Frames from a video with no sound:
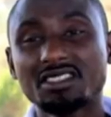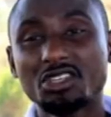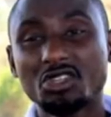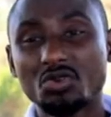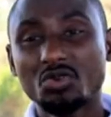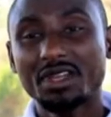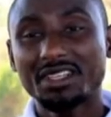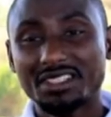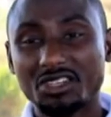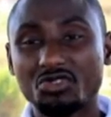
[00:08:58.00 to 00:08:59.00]
in you,
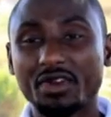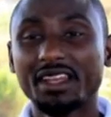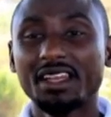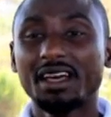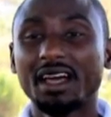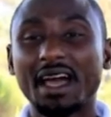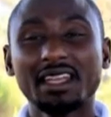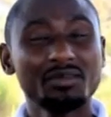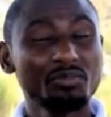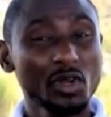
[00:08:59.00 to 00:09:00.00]
it's a trait,
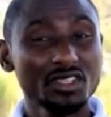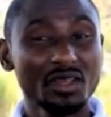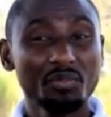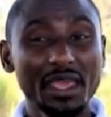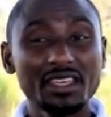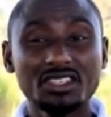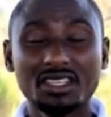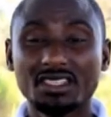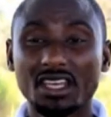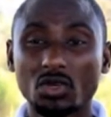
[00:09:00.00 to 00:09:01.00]
and plus the
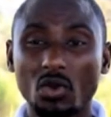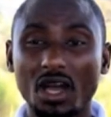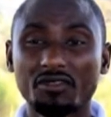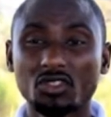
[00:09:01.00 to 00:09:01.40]
patience that you have